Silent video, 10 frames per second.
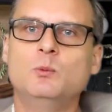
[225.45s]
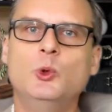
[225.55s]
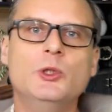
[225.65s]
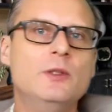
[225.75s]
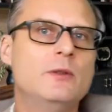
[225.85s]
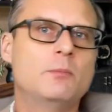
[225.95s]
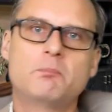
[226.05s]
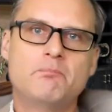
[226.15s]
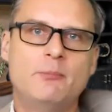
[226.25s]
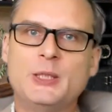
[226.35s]
Would
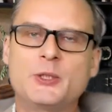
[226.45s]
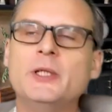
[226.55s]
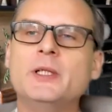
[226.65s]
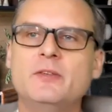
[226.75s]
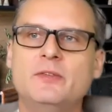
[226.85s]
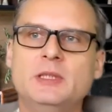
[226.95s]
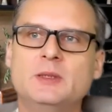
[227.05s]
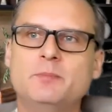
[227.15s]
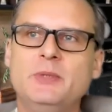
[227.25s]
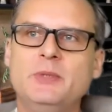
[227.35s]
attorney
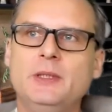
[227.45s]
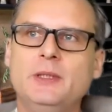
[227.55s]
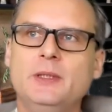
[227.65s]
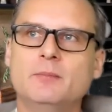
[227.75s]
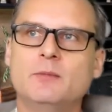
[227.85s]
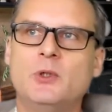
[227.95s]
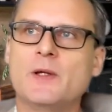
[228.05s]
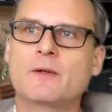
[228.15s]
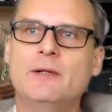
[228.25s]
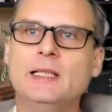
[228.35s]
fees be
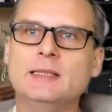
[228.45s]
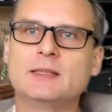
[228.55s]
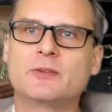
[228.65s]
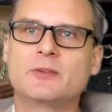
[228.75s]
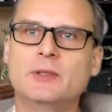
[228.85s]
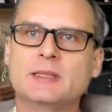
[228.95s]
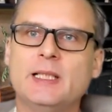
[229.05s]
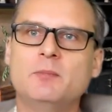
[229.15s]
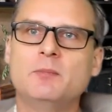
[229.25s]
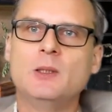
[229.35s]
authorized, for
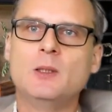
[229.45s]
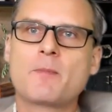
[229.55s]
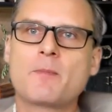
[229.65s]
example?